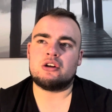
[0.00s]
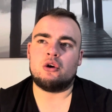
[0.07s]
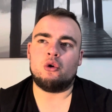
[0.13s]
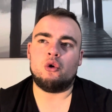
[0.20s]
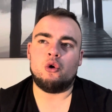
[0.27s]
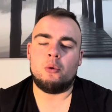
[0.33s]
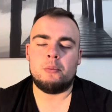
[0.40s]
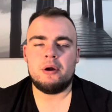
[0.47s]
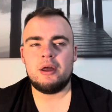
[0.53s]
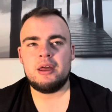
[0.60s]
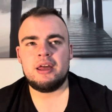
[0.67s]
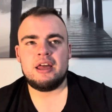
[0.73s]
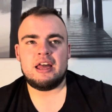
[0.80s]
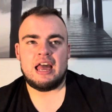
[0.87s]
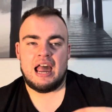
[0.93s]
at home,
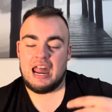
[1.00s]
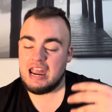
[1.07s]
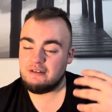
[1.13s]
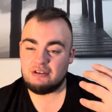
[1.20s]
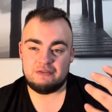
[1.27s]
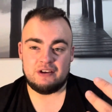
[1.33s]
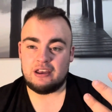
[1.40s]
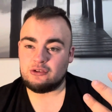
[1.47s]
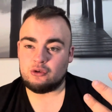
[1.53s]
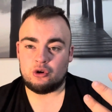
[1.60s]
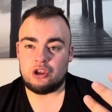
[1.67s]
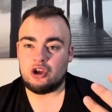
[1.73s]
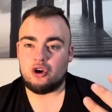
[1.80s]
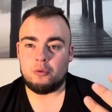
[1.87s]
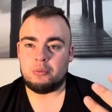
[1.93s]
even if it is
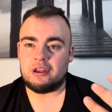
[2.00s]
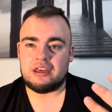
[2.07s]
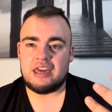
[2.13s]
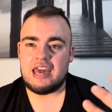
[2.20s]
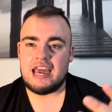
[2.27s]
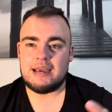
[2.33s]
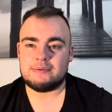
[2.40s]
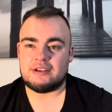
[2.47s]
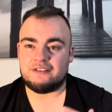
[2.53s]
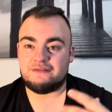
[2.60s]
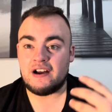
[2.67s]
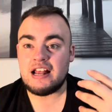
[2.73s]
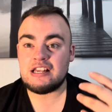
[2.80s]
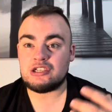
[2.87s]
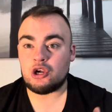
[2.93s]
only a couple of games, the
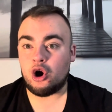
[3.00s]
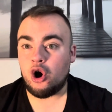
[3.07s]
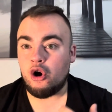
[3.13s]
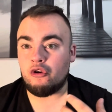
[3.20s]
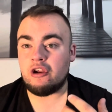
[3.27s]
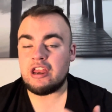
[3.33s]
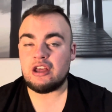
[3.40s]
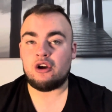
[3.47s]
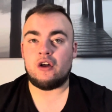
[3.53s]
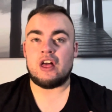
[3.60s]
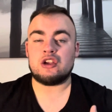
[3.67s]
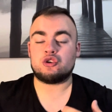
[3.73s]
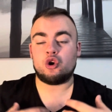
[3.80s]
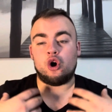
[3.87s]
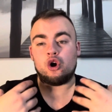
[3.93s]
fans have already got
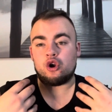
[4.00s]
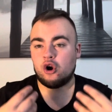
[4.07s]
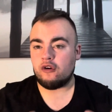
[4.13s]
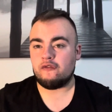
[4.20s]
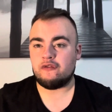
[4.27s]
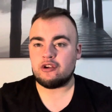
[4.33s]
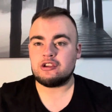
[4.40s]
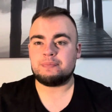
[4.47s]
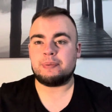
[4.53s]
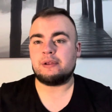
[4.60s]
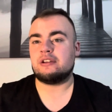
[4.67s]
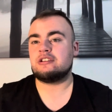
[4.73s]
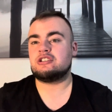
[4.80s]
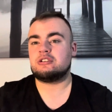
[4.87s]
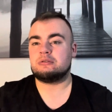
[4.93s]
that sort of confidence
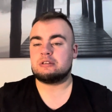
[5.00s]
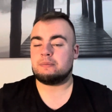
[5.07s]
built into them.